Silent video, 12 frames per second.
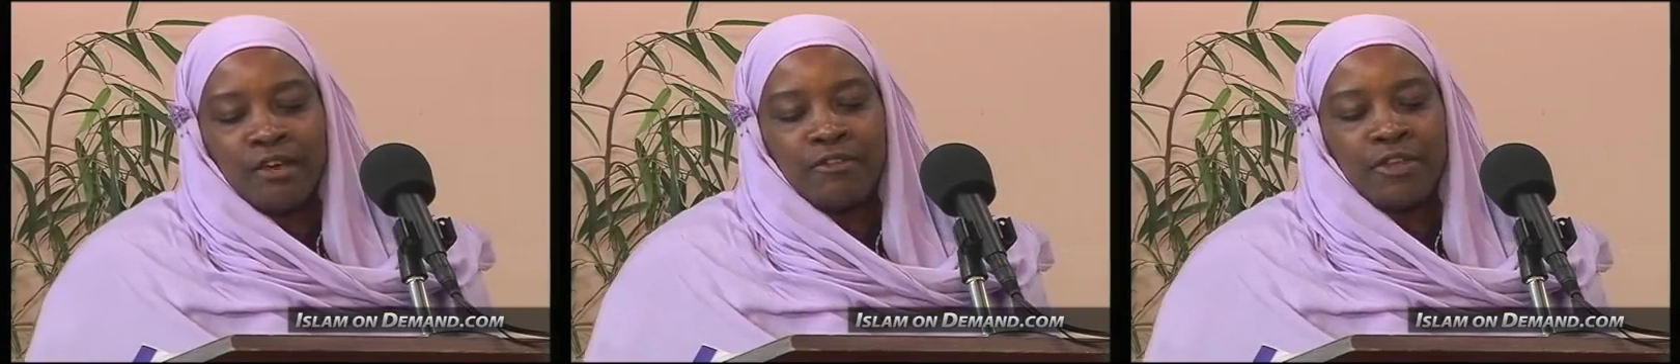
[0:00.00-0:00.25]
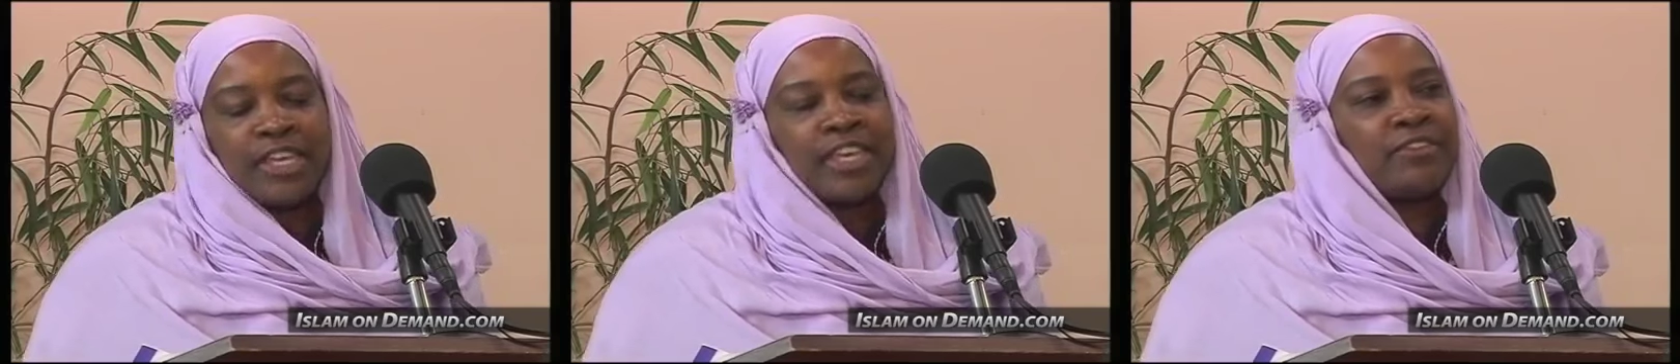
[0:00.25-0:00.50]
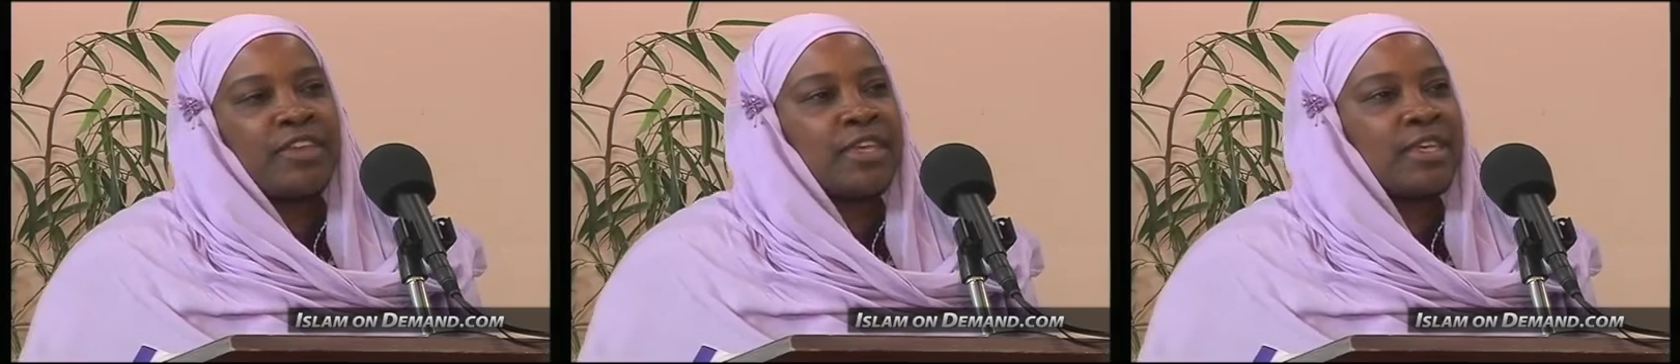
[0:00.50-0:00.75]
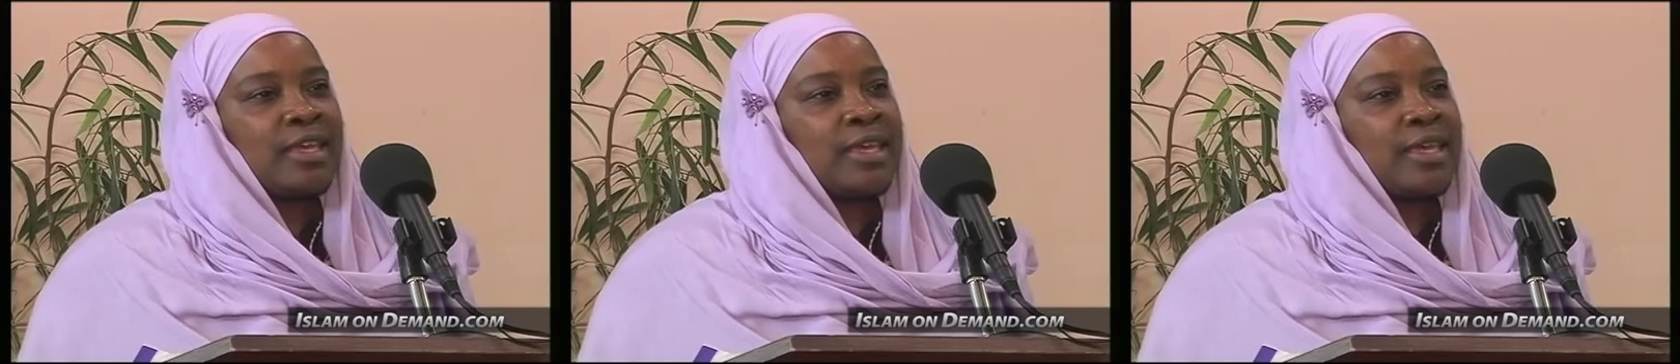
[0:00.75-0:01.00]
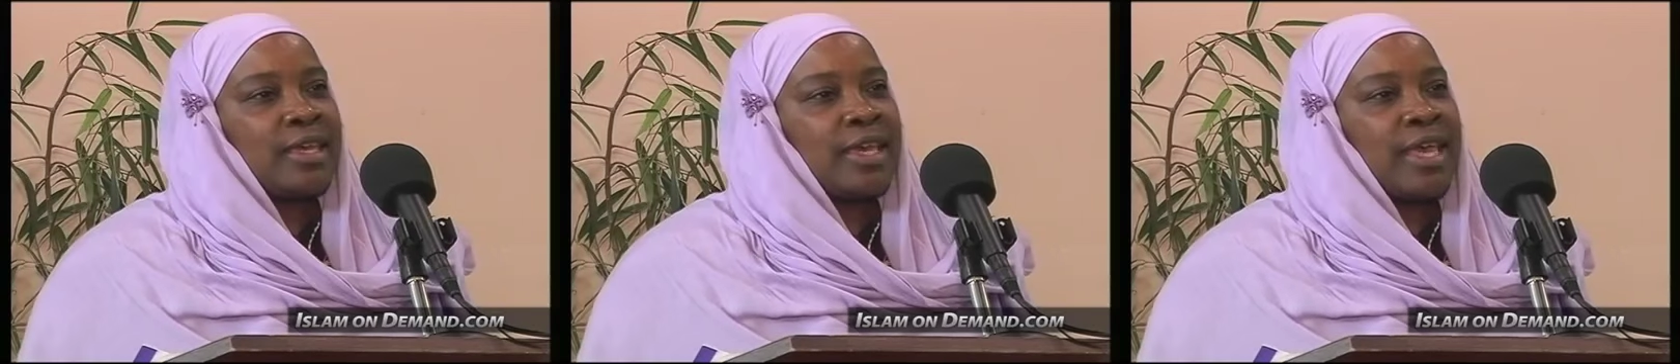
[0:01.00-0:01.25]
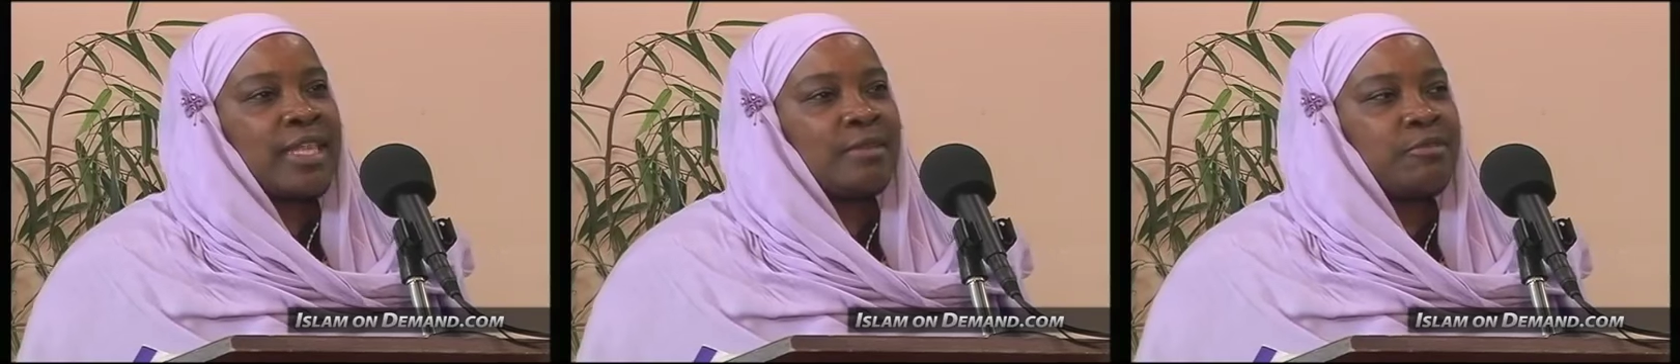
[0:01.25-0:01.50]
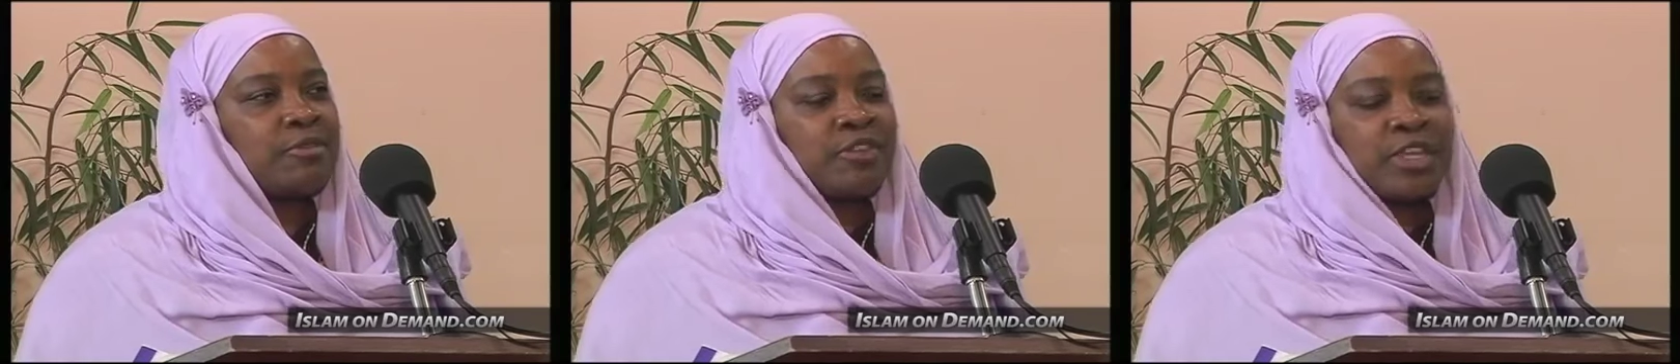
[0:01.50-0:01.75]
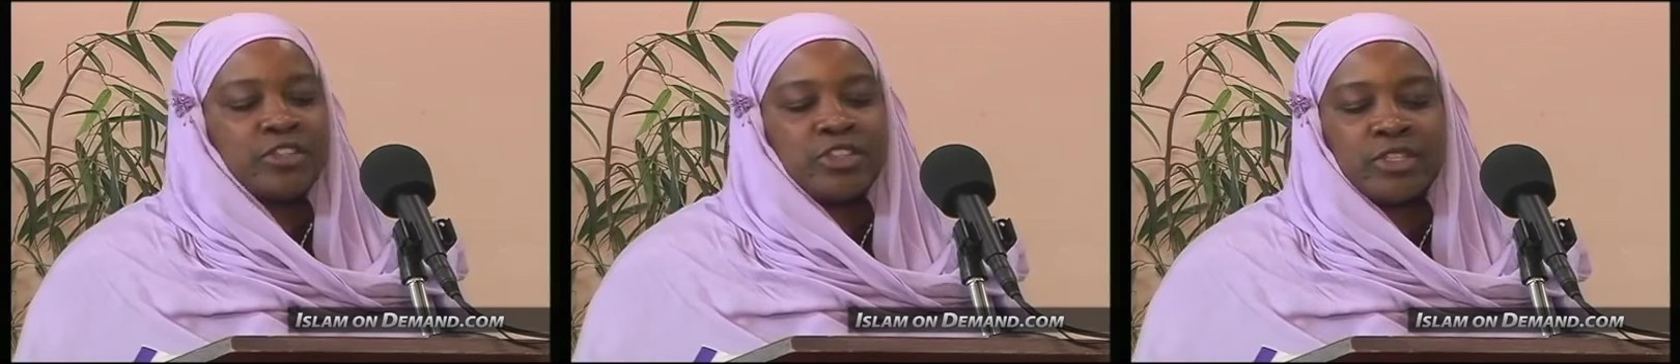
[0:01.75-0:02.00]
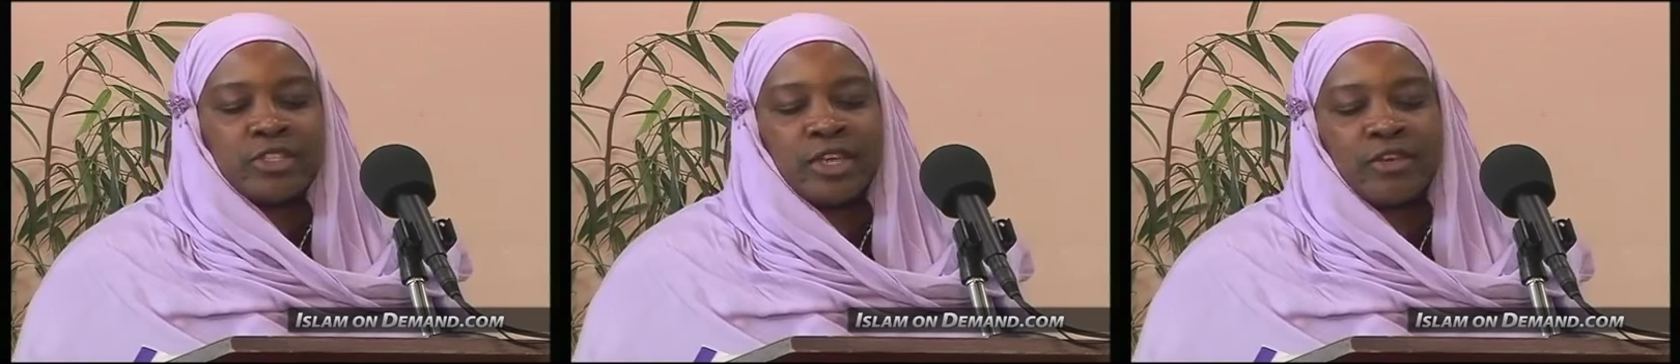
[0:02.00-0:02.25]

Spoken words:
forgiving, and the prevention